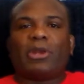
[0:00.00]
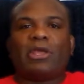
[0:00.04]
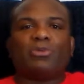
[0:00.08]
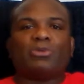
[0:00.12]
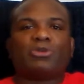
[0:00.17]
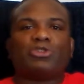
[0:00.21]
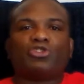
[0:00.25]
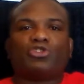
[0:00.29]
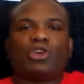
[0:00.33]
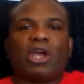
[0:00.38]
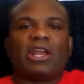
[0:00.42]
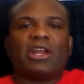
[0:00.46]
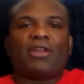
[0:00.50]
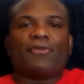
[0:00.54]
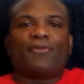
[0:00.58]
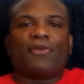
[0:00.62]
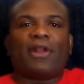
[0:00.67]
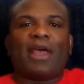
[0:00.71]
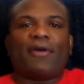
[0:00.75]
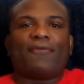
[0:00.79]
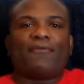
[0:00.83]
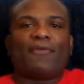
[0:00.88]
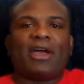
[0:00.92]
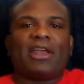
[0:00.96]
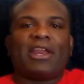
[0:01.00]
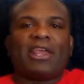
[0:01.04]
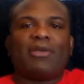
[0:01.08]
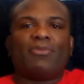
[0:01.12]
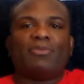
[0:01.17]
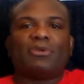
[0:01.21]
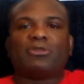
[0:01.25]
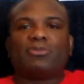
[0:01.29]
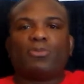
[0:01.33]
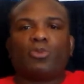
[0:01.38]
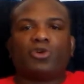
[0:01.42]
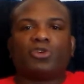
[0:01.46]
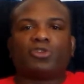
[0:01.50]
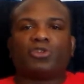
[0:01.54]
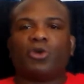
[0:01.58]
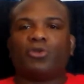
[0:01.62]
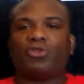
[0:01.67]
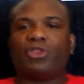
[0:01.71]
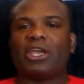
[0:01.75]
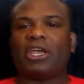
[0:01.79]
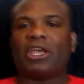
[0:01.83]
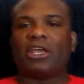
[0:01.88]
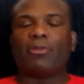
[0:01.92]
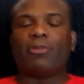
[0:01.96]
when he was training for that fight, he was more
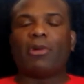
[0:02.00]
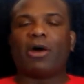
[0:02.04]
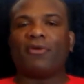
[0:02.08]
so thinking